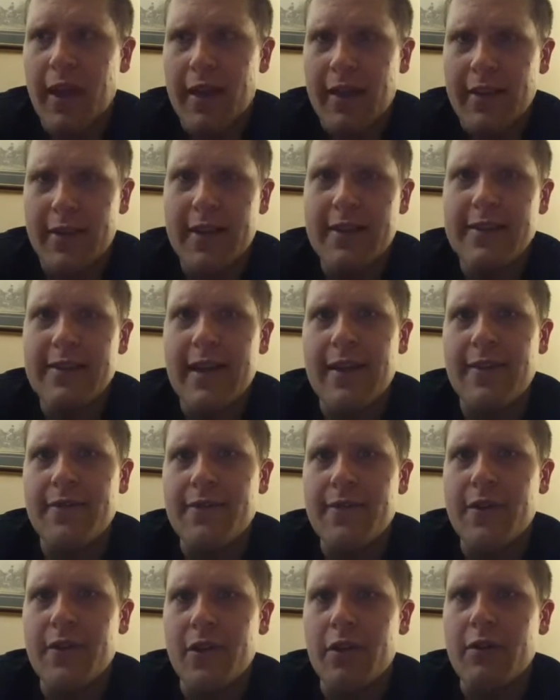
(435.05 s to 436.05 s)
This I
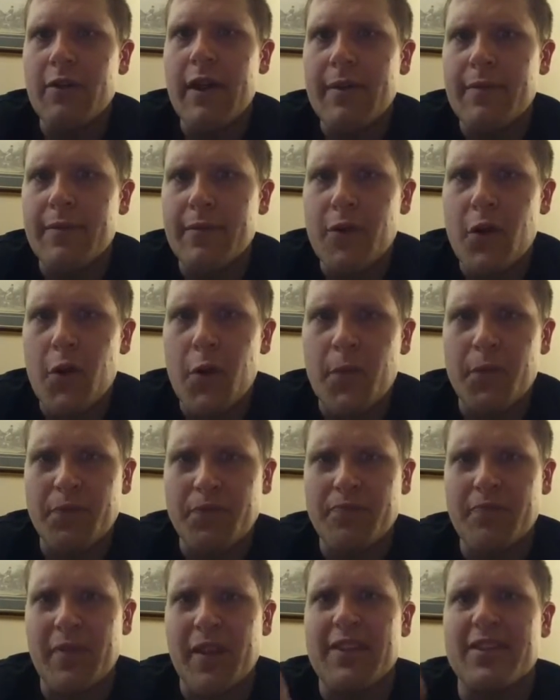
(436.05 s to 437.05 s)
feel the grapefruit
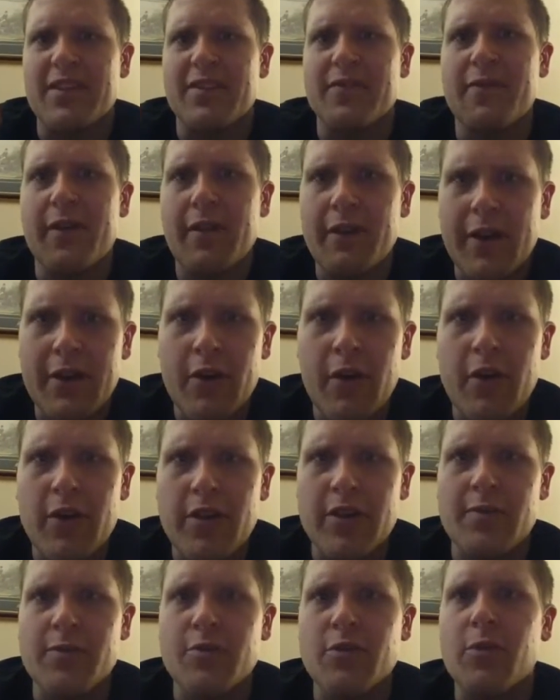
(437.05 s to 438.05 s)
is very
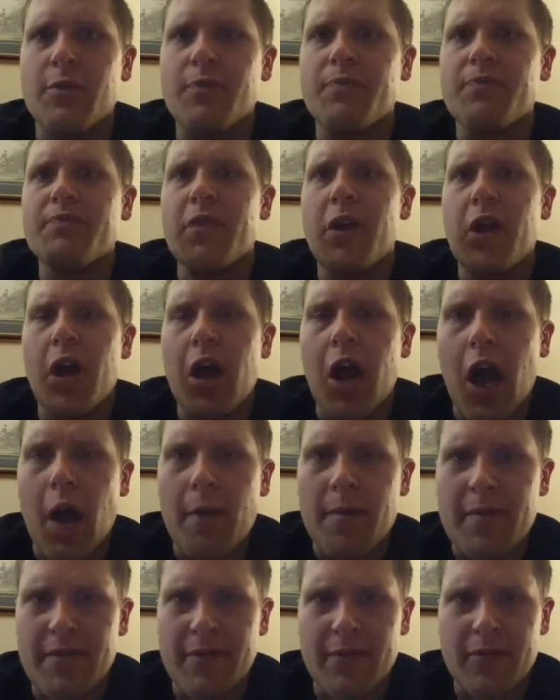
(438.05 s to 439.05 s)
noticeable up
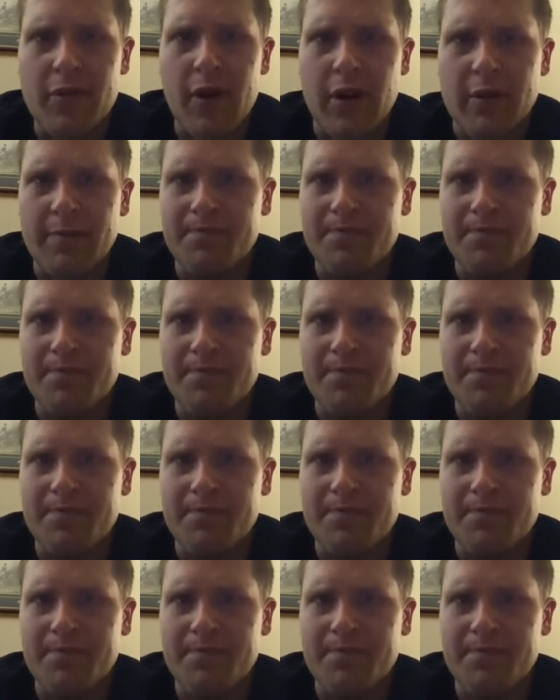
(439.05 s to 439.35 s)
in front.